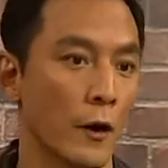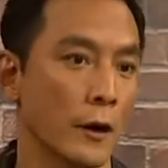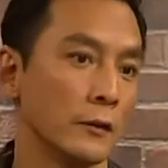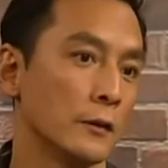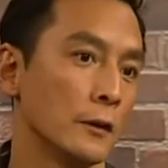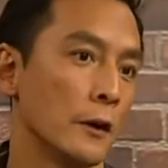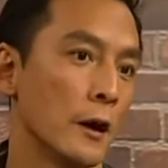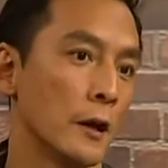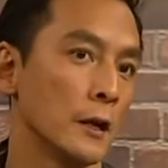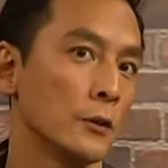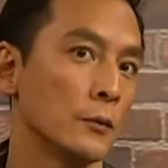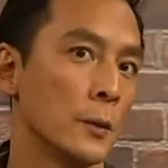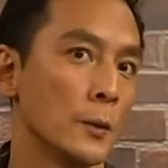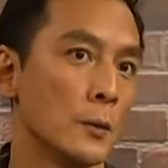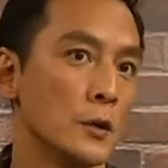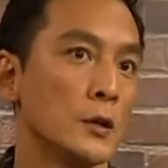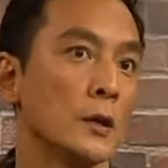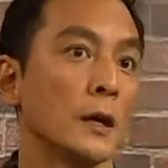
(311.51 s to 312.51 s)
as an audience
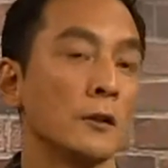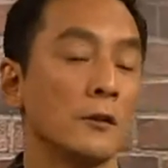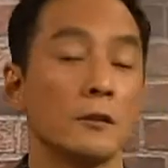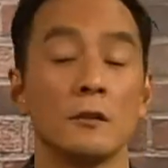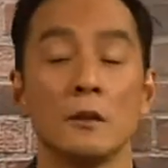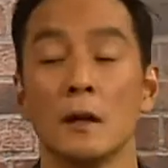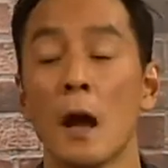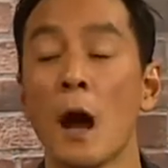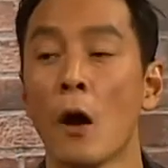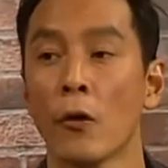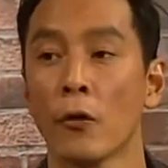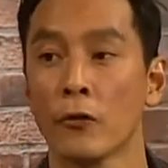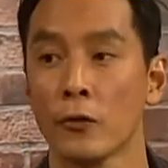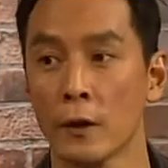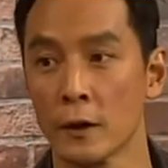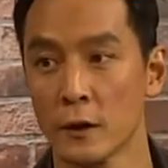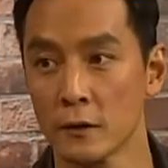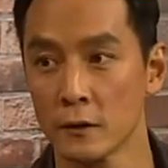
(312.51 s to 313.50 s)
member, you get to see how
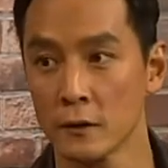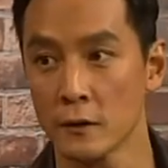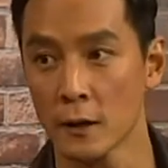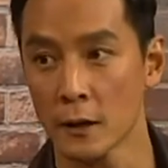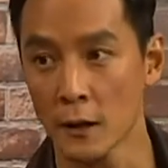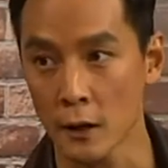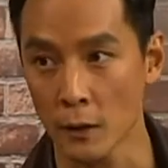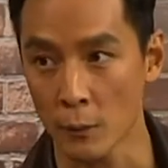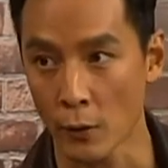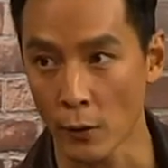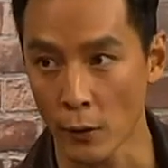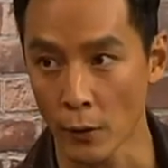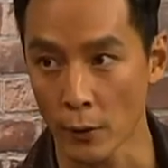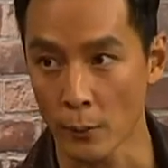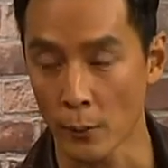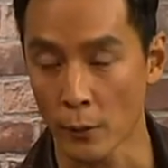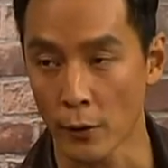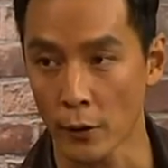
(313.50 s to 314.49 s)
Sunny is thinking
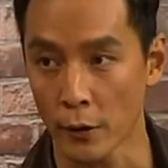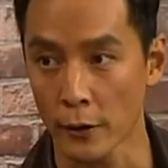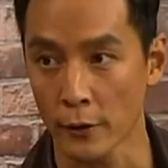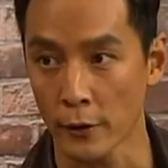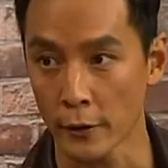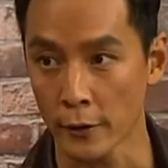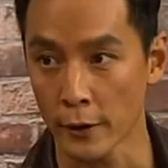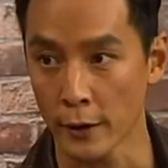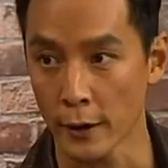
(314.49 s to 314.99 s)
more clearly